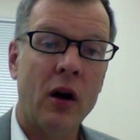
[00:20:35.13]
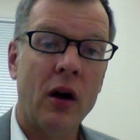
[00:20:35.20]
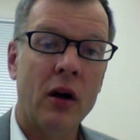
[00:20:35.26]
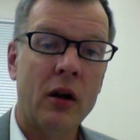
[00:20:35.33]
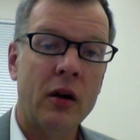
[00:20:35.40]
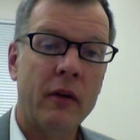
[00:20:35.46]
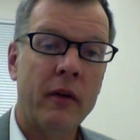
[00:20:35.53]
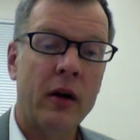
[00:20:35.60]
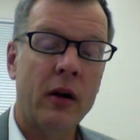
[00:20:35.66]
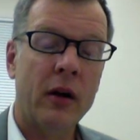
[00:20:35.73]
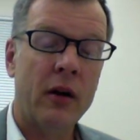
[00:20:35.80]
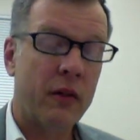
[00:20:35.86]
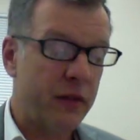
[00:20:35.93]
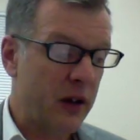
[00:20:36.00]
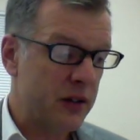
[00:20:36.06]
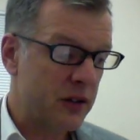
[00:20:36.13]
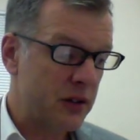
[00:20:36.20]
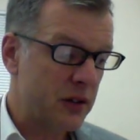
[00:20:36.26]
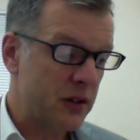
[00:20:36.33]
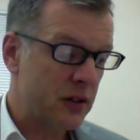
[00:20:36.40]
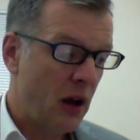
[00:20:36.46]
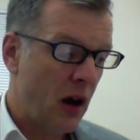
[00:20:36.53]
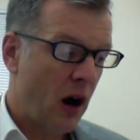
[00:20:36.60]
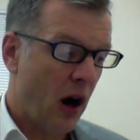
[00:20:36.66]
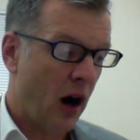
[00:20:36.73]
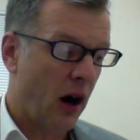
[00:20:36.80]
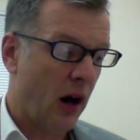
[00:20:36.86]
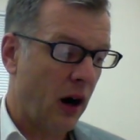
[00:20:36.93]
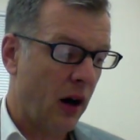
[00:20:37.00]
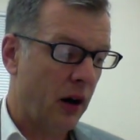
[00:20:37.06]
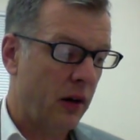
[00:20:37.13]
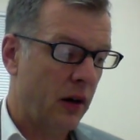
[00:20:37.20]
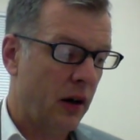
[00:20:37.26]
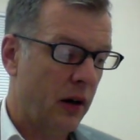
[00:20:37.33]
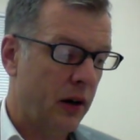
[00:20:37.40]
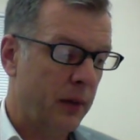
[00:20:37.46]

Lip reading: offenses, are